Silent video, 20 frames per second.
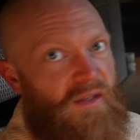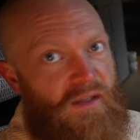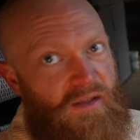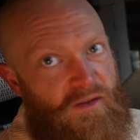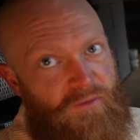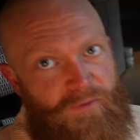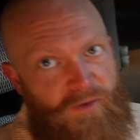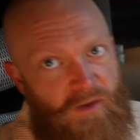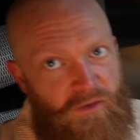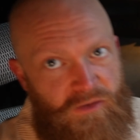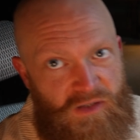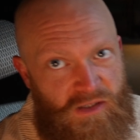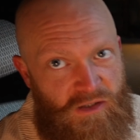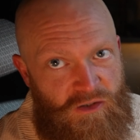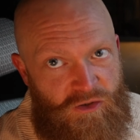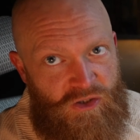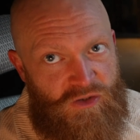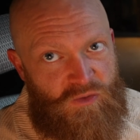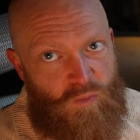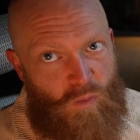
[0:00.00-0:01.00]
it feels like
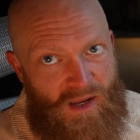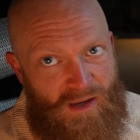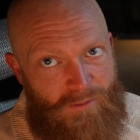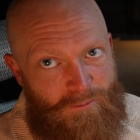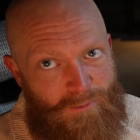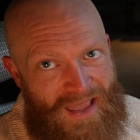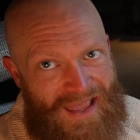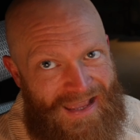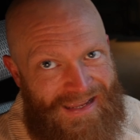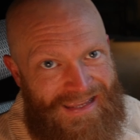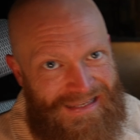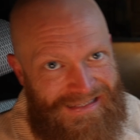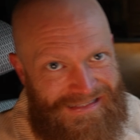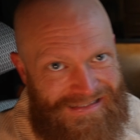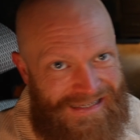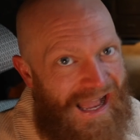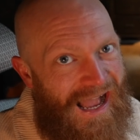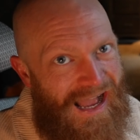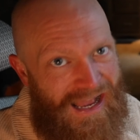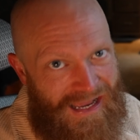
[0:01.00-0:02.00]
you just went back in
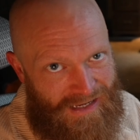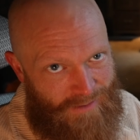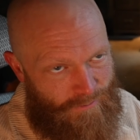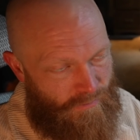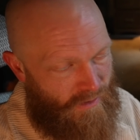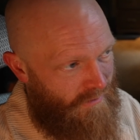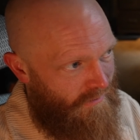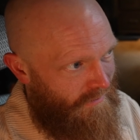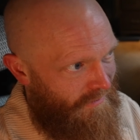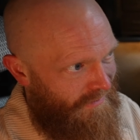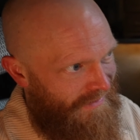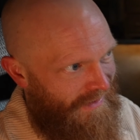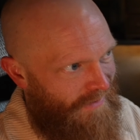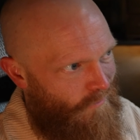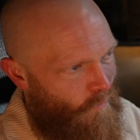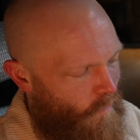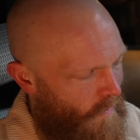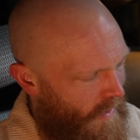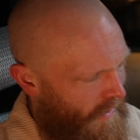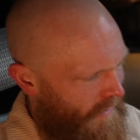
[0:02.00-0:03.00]
time. It's like,
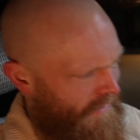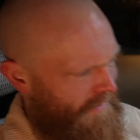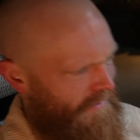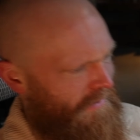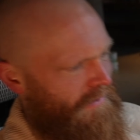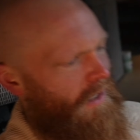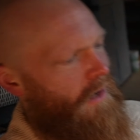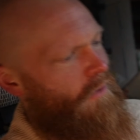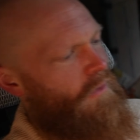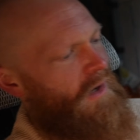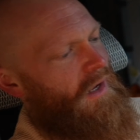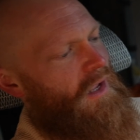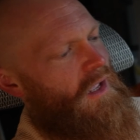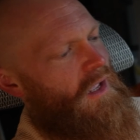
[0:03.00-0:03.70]
what is going